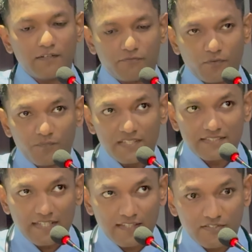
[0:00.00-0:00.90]
from
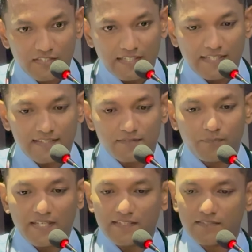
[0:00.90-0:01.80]
this lecture is,
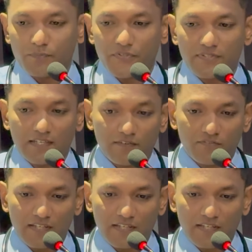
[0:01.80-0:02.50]
please preserve